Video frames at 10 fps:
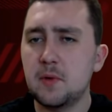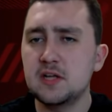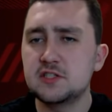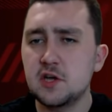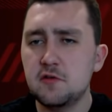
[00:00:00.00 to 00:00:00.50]
but
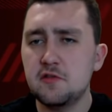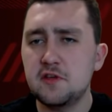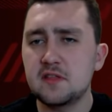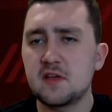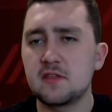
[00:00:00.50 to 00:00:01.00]
I don't
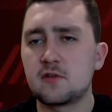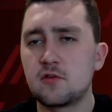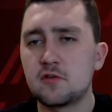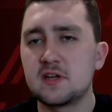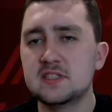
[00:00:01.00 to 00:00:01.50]
think that the
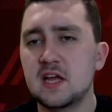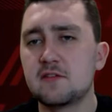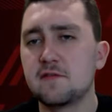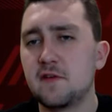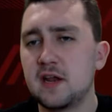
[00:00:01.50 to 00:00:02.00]
Cronkies
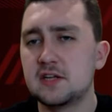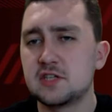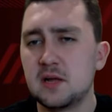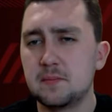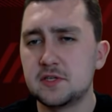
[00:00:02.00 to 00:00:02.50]
have the
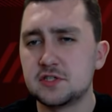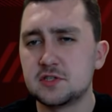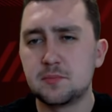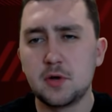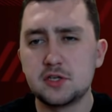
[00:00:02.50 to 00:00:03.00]
financial ambition
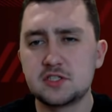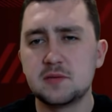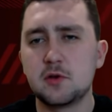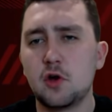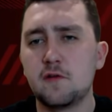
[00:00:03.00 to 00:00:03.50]
to purchase
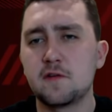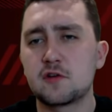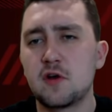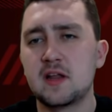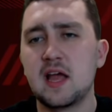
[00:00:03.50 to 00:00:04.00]
him and offer
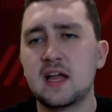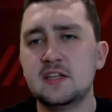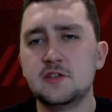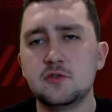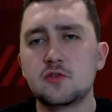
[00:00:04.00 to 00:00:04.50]
Granit
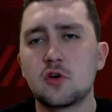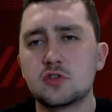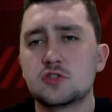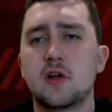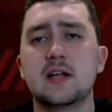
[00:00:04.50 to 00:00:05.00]
a new
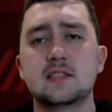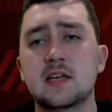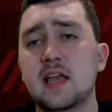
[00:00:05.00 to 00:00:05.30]
contract.